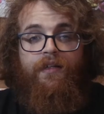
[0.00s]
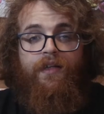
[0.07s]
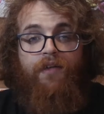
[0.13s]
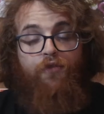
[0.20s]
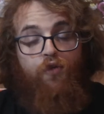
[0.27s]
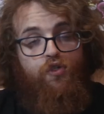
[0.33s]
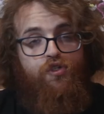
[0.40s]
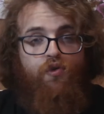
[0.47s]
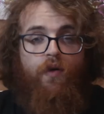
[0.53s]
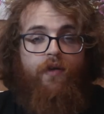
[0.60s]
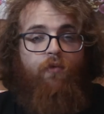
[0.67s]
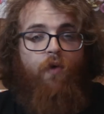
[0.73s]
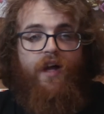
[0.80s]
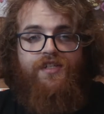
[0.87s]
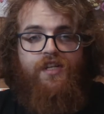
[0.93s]
If you
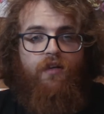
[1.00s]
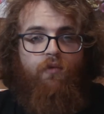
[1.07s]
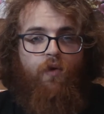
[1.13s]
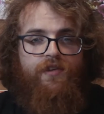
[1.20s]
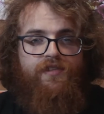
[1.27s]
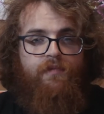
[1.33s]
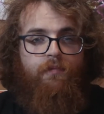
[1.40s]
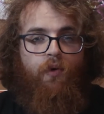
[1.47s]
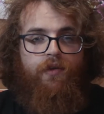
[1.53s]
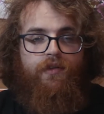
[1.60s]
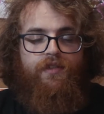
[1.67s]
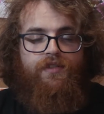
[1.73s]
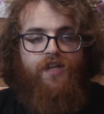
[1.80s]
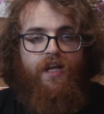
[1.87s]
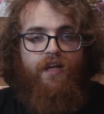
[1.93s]
enjoyed watching want to support
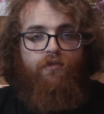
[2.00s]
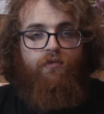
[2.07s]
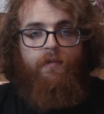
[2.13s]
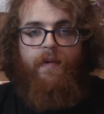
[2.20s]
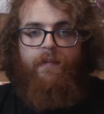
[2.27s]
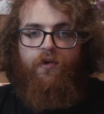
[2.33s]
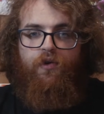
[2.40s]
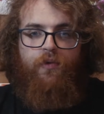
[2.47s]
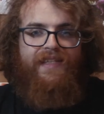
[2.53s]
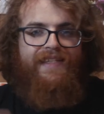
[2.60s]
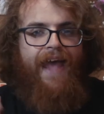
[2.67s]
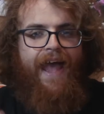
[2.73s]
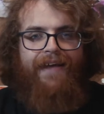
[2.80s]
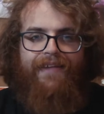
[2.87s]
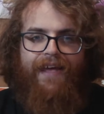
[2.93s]
the channel, remember to
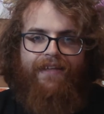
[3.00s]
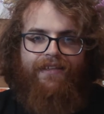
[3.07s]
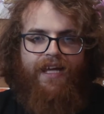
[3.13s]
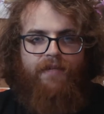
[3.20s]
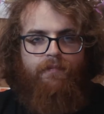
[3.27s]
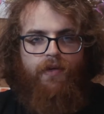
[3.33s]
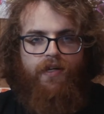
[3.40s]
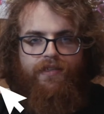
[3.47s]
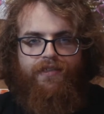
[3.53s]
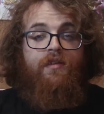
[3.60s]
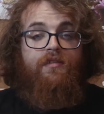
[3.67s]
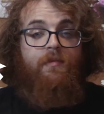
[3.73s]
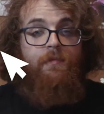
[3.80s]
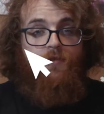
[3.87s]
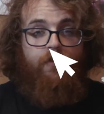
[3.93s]
attack that like button,
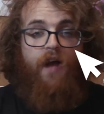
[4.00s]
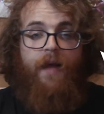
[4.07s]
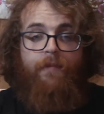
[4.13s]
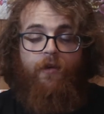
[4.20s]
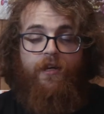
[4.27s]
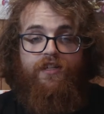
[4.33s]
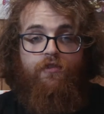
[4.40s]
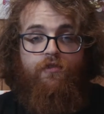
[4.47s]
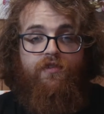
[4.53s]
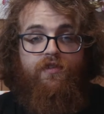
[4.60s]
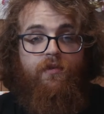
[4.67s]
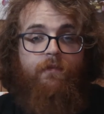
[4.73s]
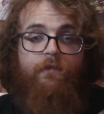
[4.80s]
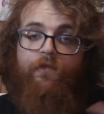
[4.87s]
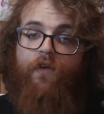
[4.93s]
subscribe on
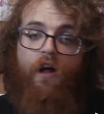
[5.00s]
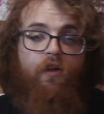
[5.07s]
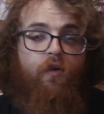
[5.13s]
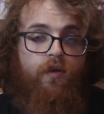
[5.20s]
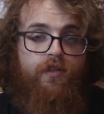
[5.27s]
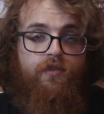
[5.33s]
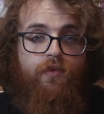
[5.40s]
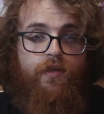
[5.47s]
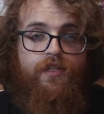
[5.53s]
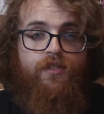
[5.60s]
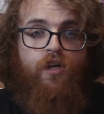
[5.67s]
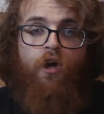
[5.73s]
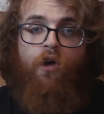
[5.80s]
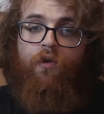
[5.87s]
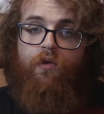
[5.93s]
YouTube, follow on Twitch,
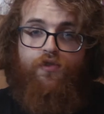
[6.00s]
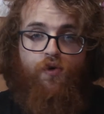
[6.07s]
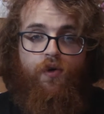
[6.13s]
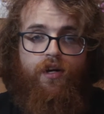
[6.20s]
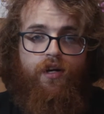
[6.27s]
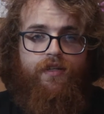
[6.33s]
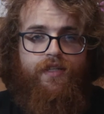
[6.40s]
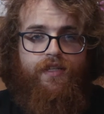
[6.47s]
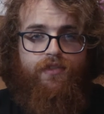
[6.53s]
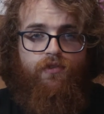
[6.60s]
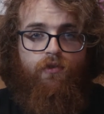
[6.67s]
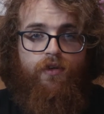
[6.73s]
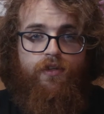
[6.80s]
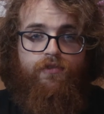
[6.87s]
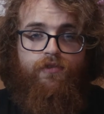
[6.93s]
or join our
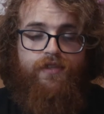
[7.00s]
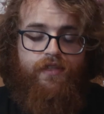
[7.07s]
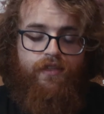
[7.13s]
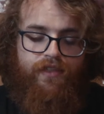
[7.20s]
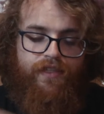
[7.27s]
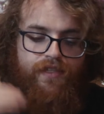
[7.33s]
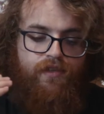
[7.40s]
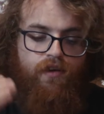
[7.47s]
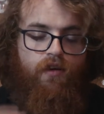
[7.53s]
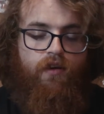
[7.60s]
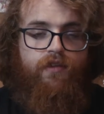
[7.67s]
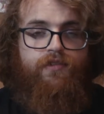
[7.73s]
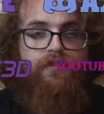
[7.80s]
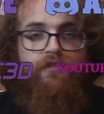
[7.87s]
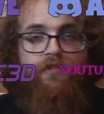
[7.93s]
Discord using the link on
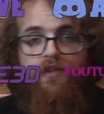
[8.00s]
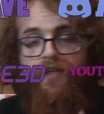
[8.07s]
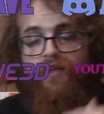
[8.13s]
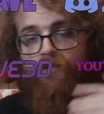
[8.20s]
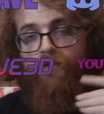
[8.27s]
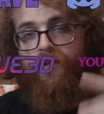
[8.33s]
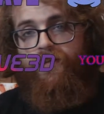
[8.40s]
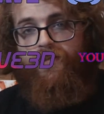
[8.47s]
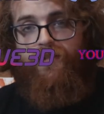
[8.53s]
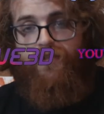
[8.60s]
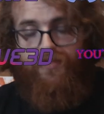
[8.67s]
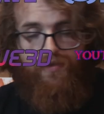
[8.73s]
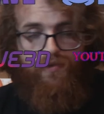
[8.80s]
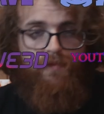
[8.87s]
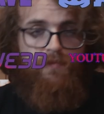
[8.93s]
screen or in the
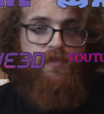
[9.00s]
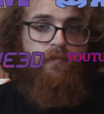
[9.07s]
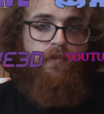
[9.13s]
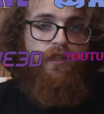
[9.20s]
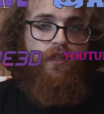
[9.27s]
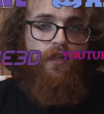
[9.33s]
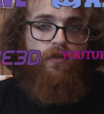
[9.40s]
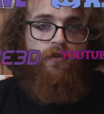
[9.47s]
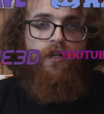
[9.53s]
description below